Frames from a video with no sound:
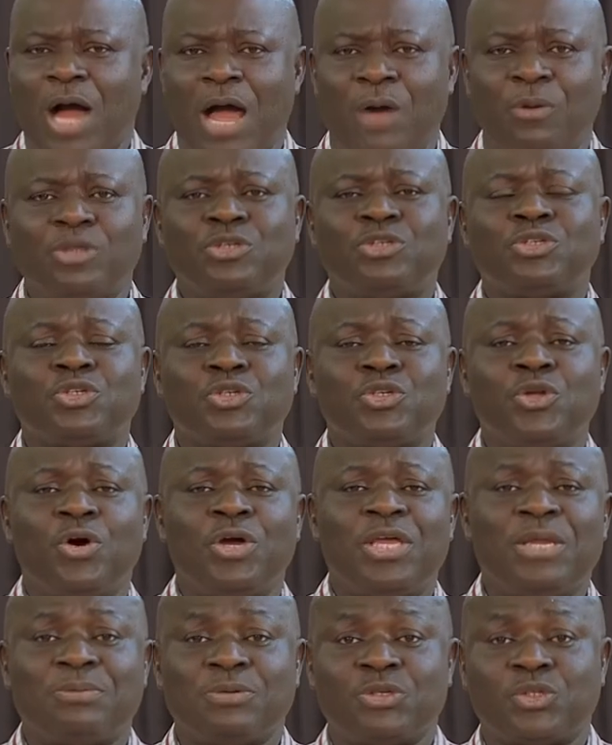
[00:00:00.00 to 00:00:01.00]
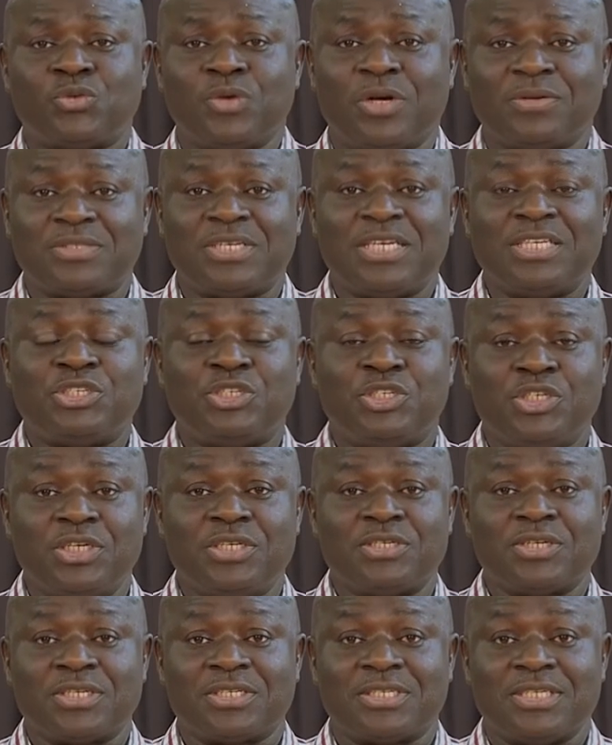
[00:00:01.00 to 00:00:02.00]
I want you to know Hebrews 12 says
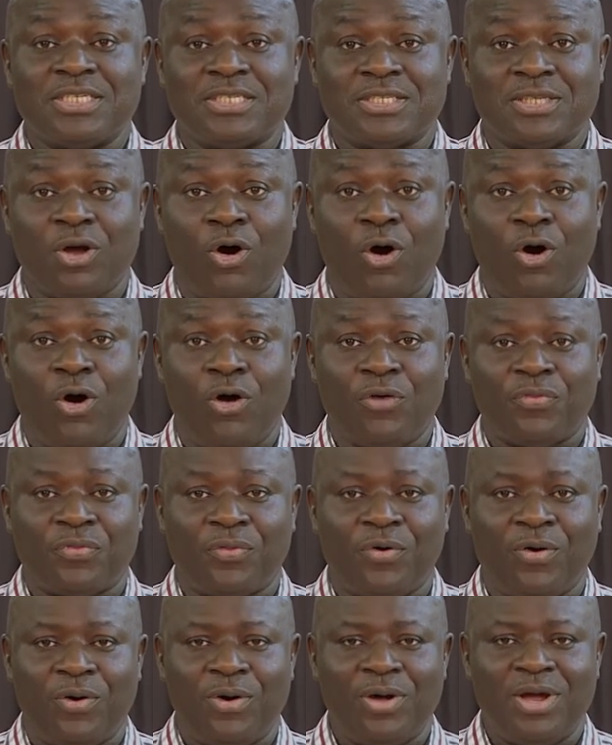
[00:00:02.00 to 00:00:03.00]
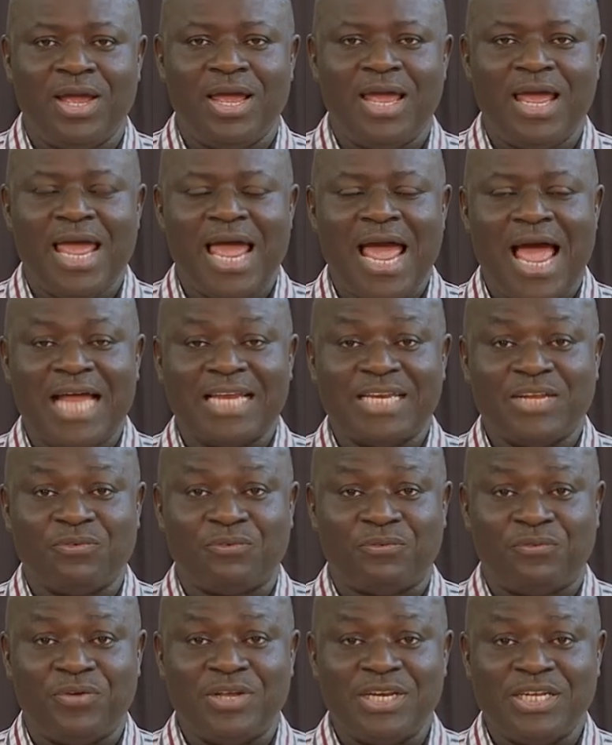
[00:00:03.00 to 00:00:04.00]
Jesus is the author and the
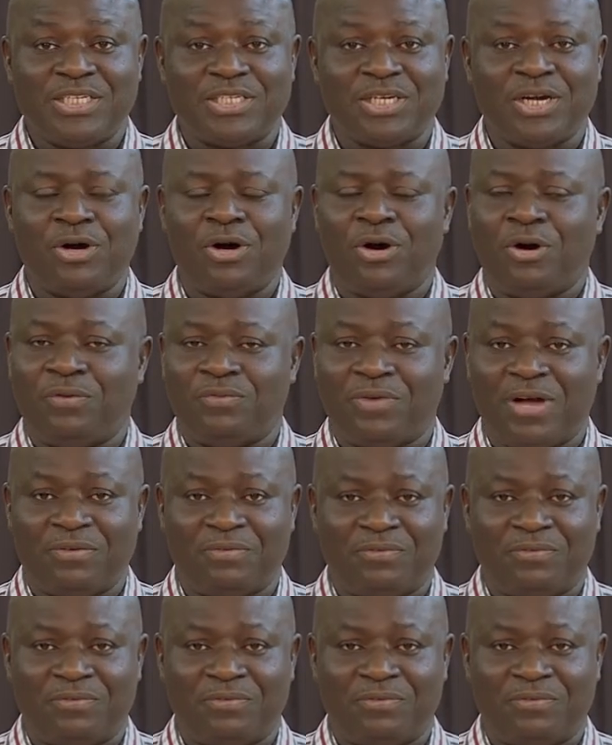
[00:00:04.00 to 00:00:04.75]
finisher of our